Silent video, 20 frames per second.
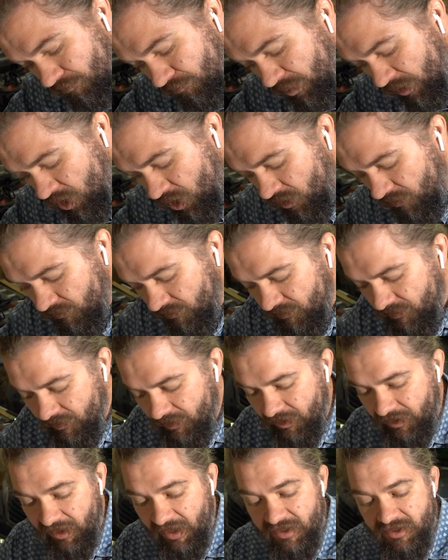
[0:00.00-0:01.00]
Boom.
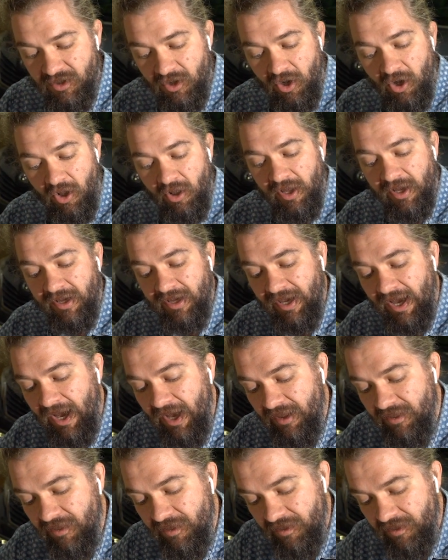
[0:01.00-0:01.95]
That's all I got in